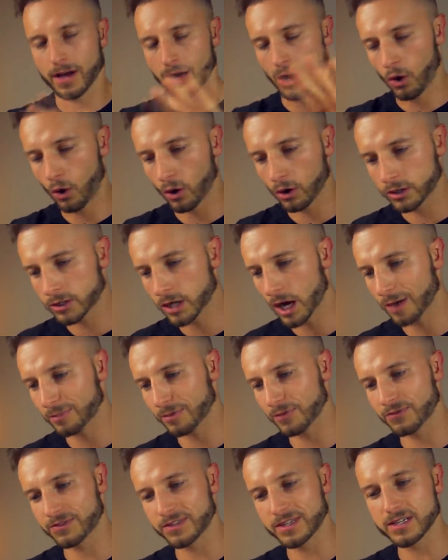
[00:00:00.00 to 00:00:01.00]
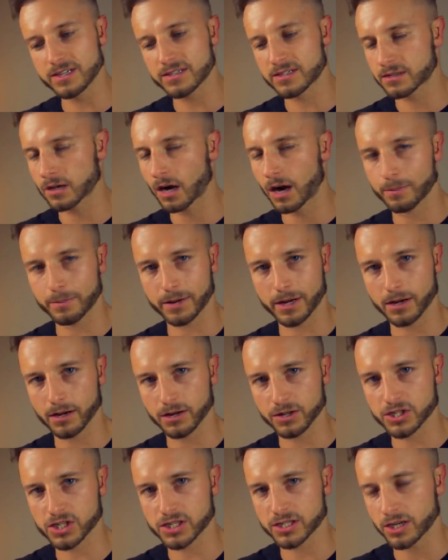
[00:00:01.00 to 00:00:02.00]
on top of these
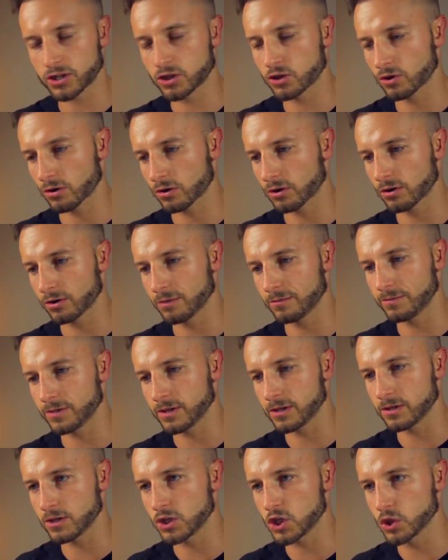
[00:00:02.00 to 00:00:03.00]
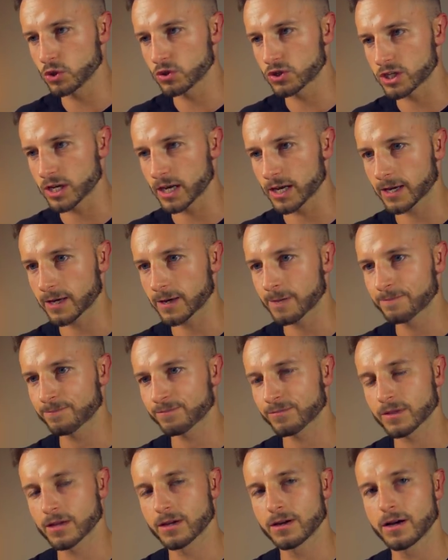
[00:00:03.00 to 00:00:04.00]
topicals that you're gonna be using,
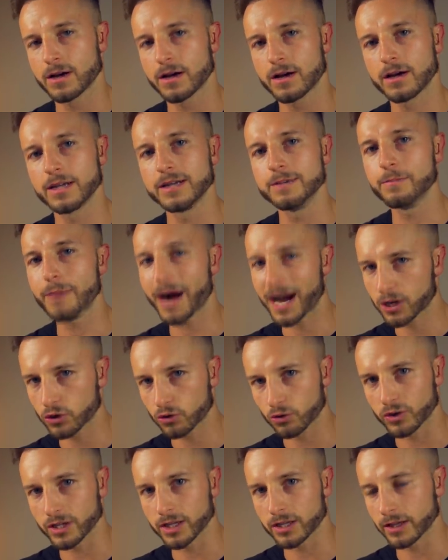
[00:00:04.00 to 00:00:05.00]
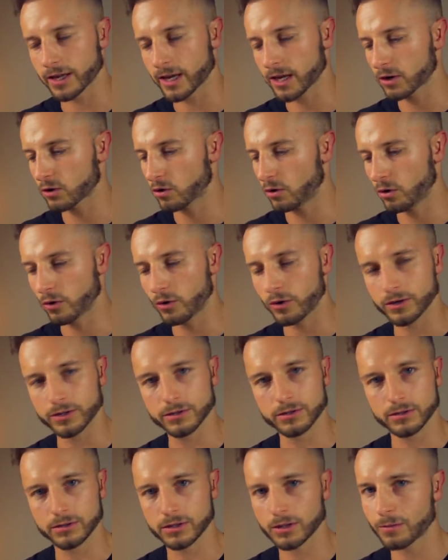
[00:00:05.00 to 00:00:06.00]
microneedling or
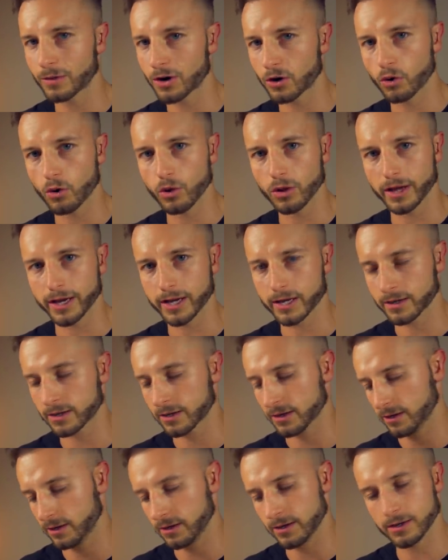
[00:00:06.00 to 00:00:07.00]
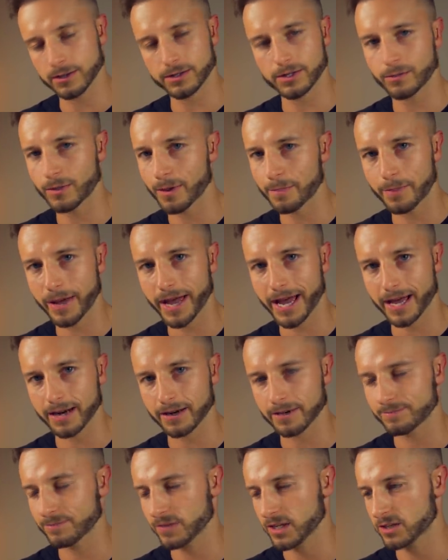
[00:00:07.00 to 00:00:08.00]
dermarolling,
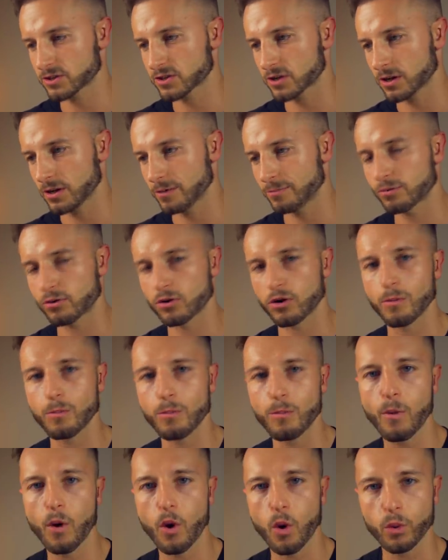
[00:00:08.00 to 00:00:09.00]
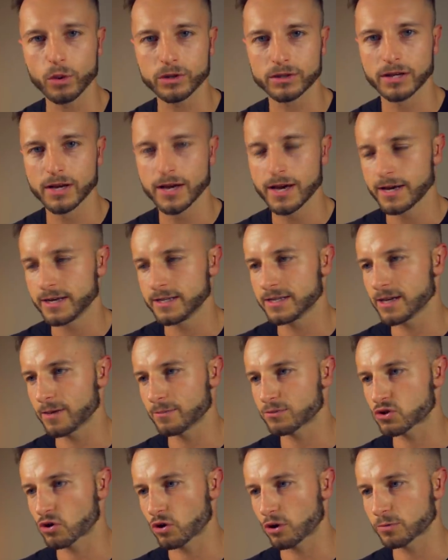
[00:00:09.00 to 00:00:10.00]
dermapen, it's gonna promote the
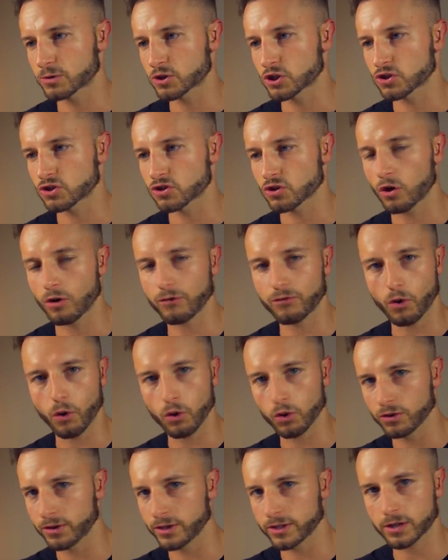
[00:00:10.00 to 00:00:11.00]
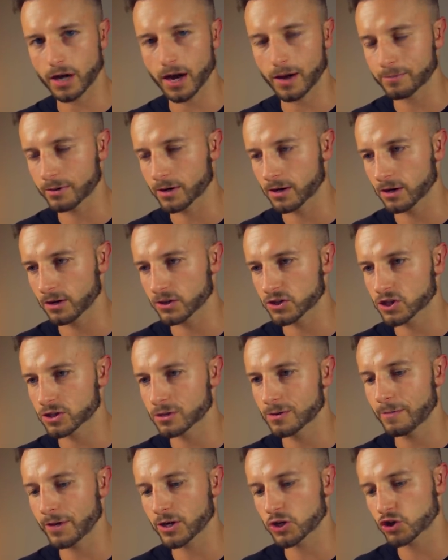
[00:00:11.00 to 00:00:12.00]
absorptions of all the
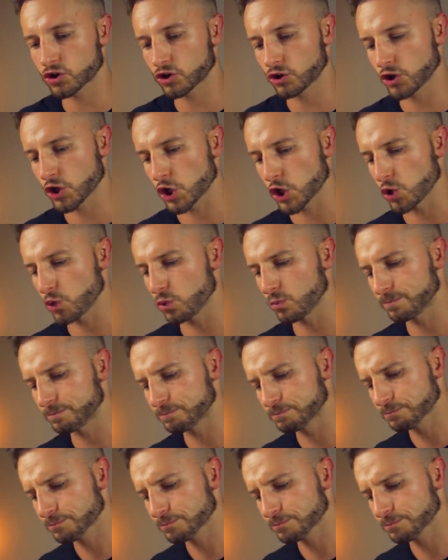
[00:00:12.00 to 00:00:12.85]
topicals. Make sure you